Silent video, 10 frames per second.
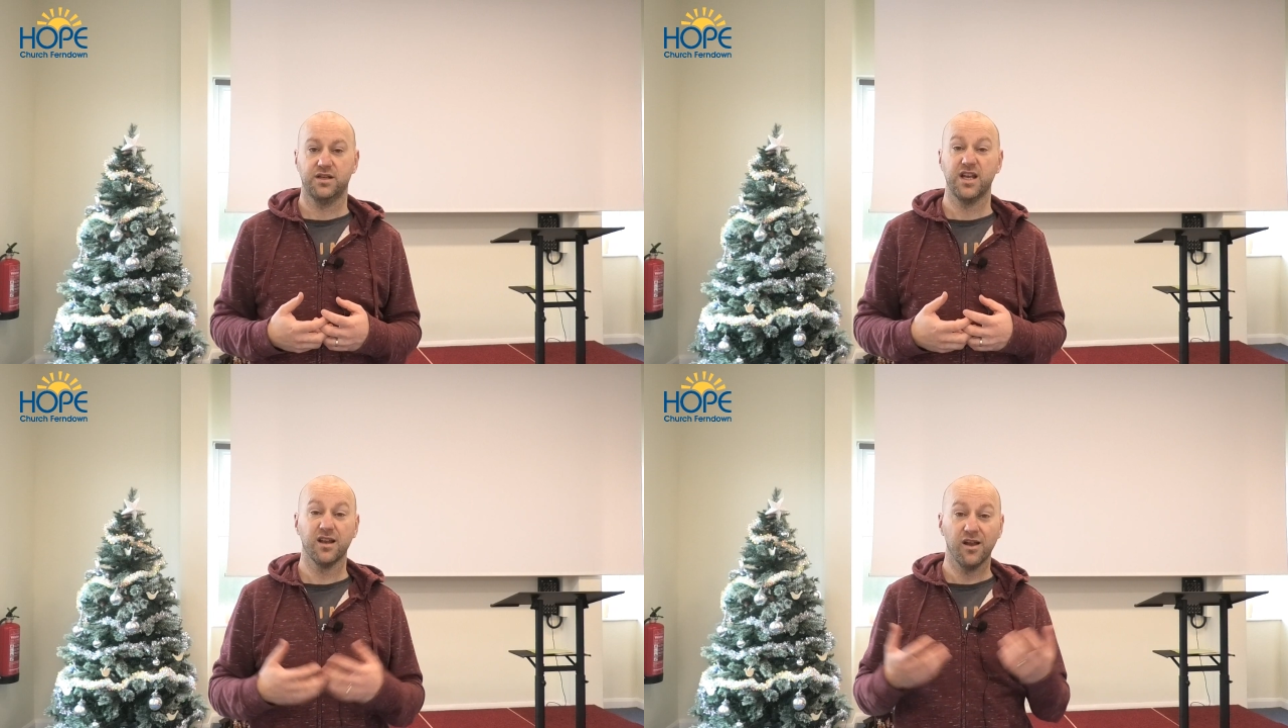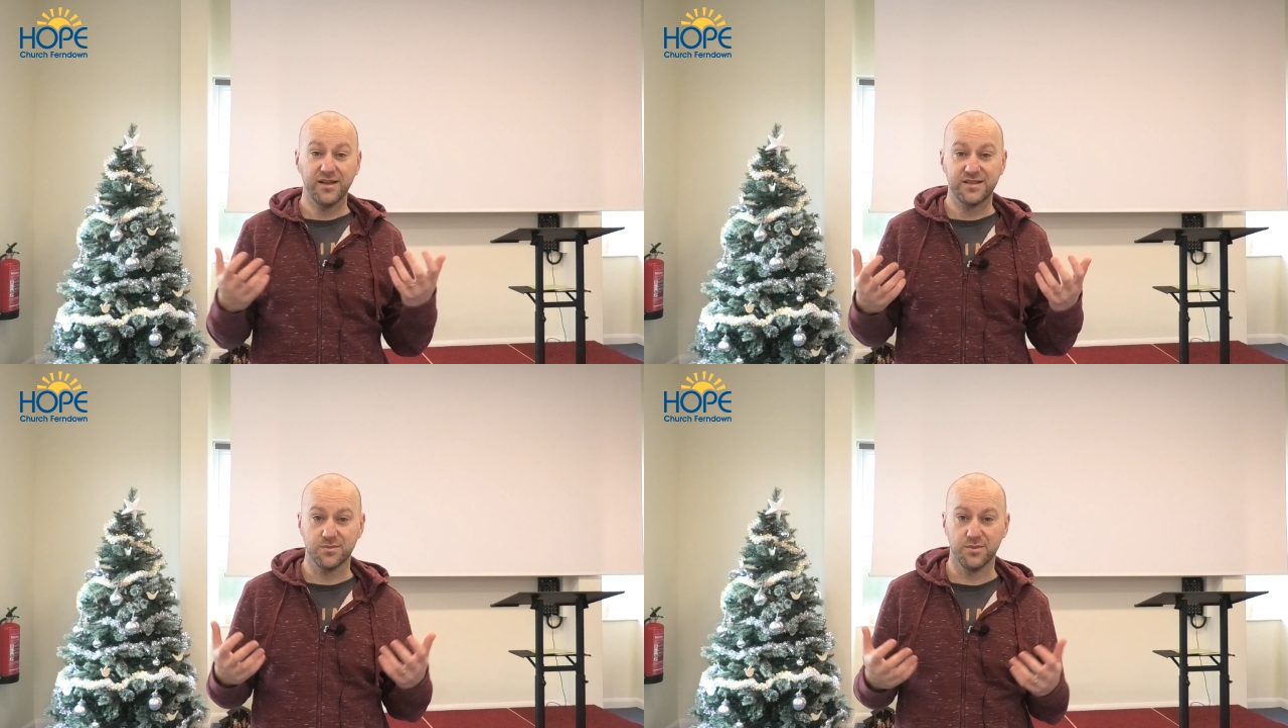
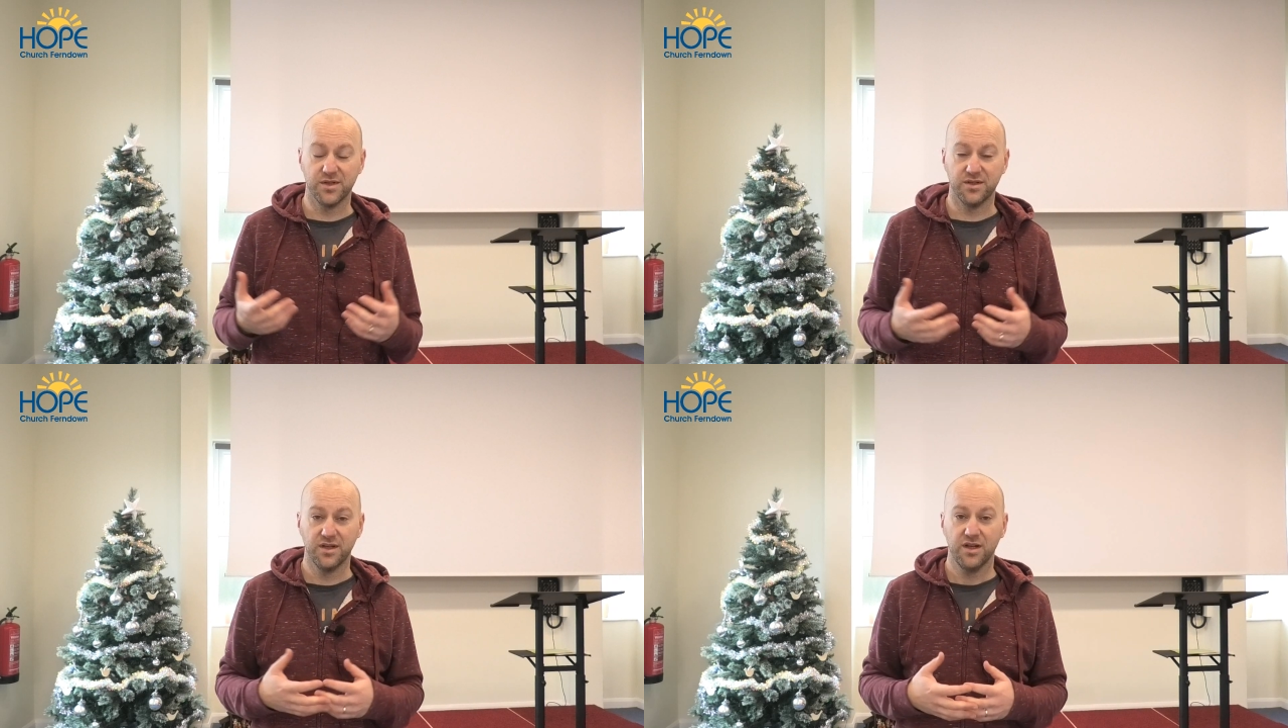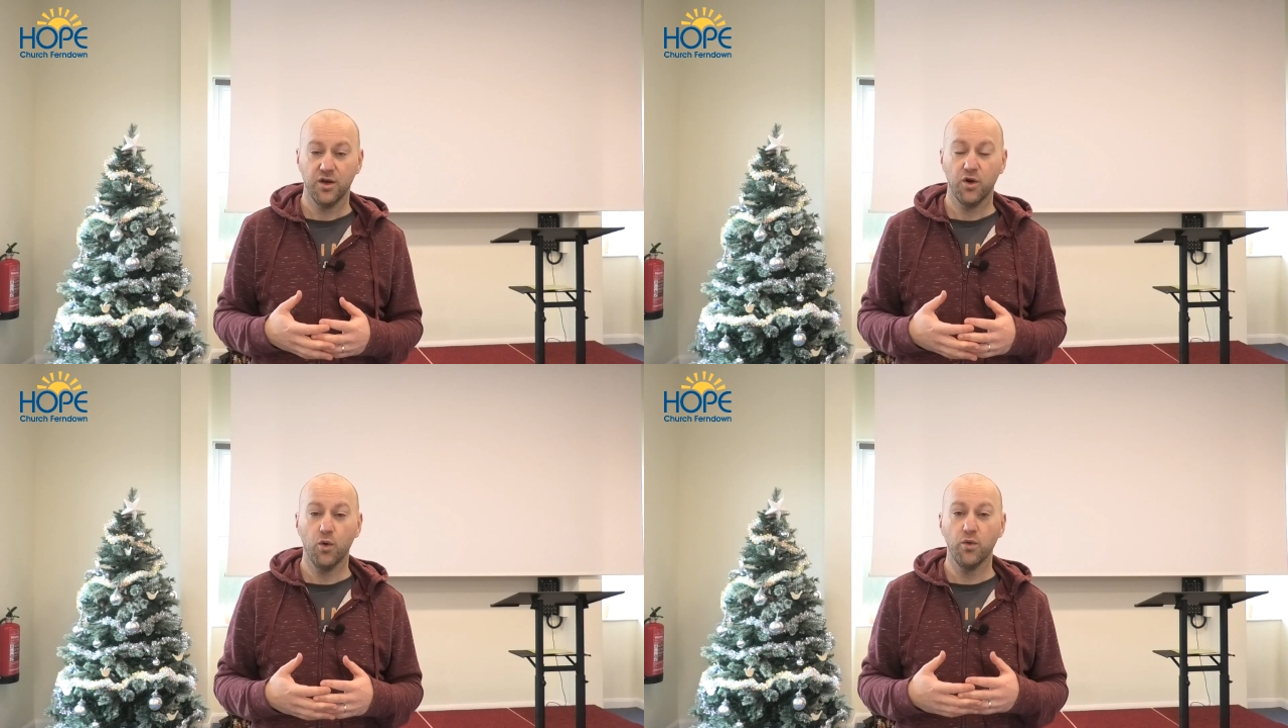enlightenment,
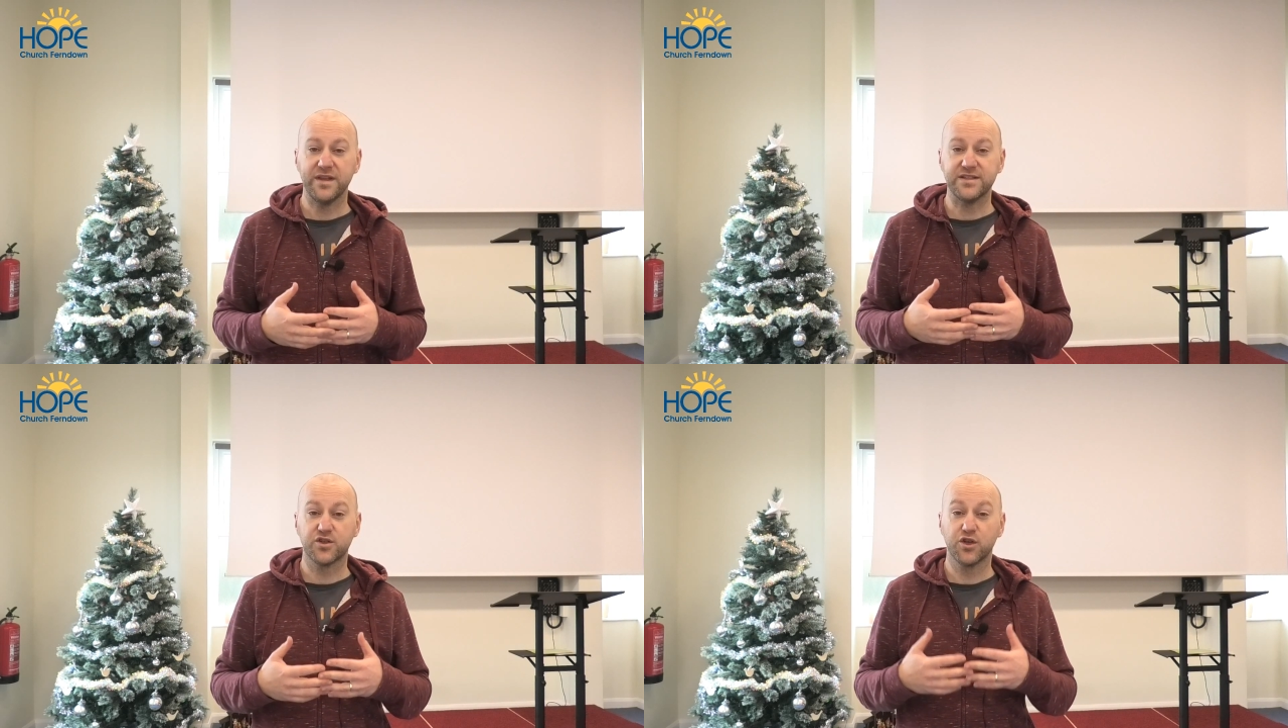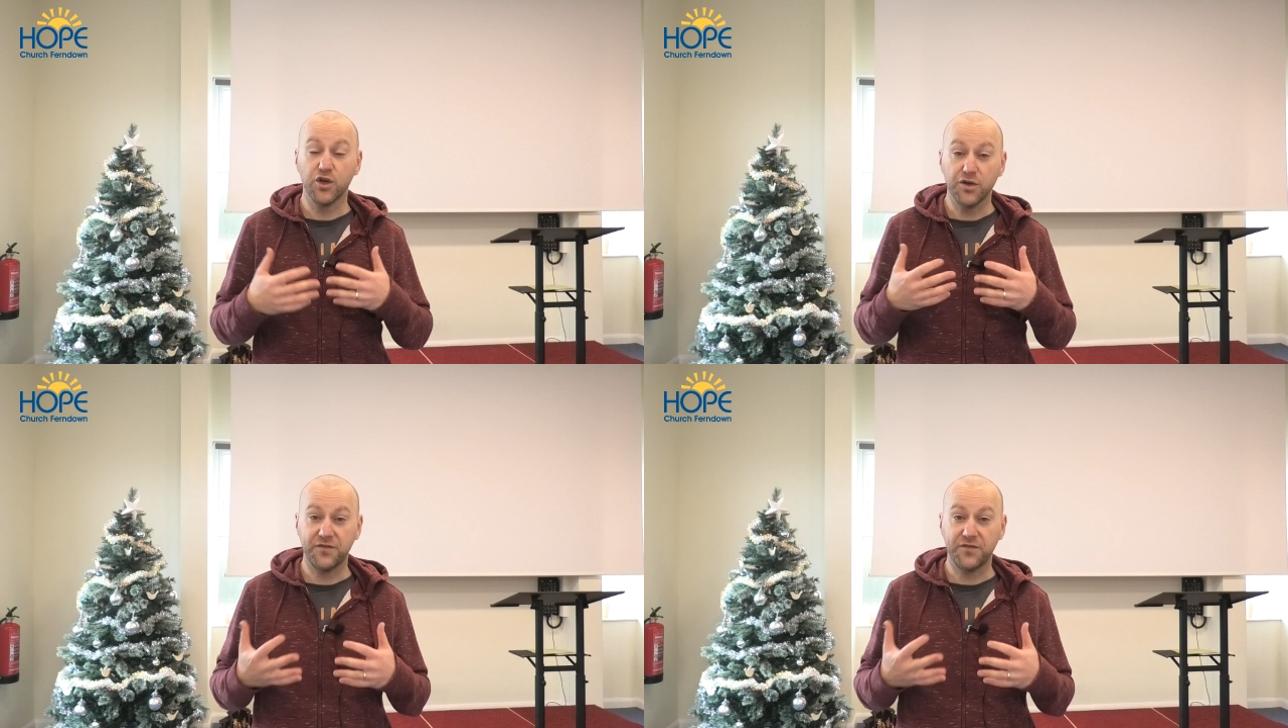all these good